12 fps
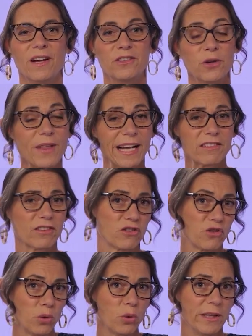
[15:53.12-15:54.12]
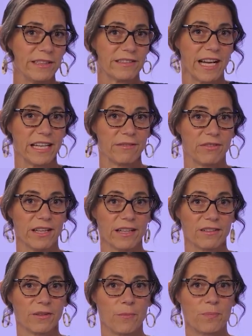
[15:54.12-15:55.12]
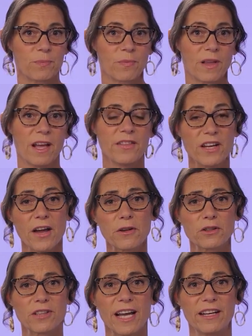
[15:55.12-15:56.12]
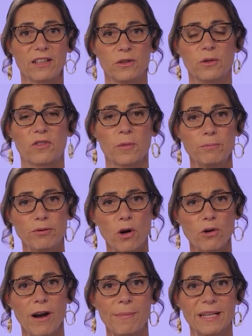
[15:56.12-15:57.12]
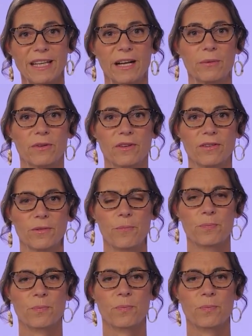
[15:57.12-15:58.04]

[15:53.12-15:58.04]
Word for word: So that's the tooling side of things. The other side includes the programming languages.